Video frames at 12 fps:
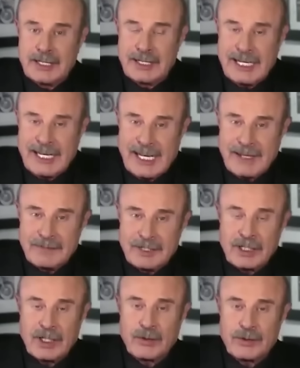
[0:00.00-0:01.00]
They have
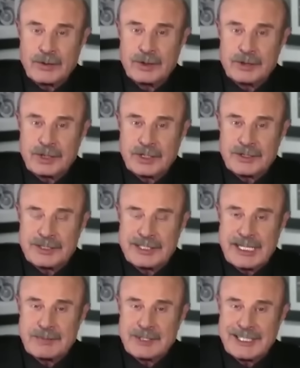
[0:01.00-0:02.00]
to go through certain
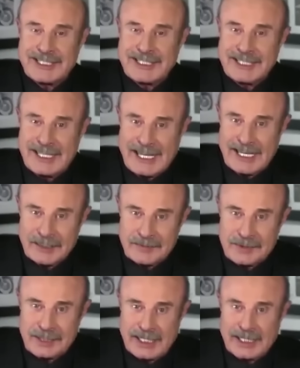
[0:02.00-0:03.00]
steps to get out
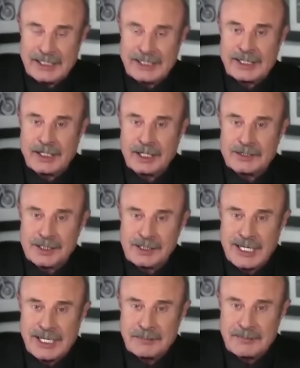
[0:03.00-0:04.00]
of China. It costs a
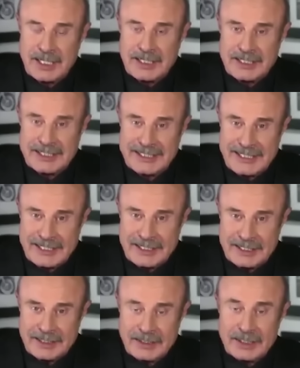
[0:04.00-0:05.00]
lot of money to
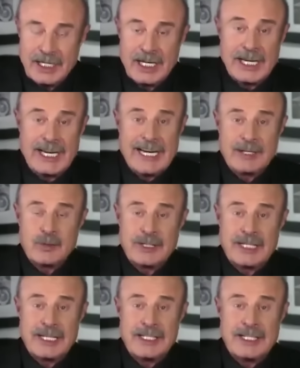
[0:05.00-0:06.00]
get here. And
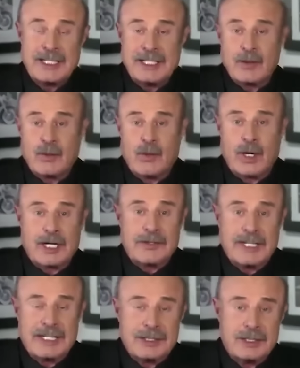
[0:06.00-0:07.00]
when they get here, what
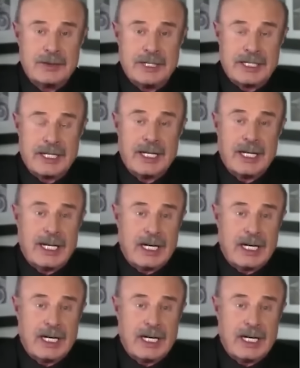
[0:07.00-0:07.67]
are they doing?